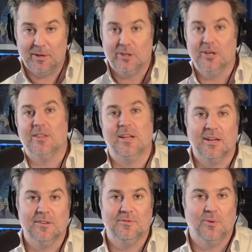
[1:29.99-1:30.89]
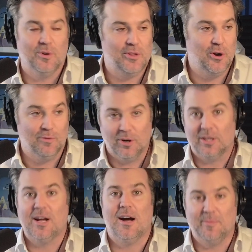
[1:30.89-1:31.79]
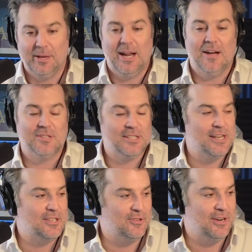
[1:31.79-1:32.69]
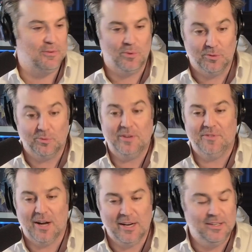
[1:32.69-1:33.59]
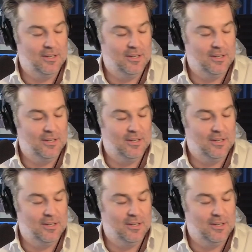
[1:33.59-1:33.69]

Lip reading: a good thing for the overall economy and housing sector that everyone refied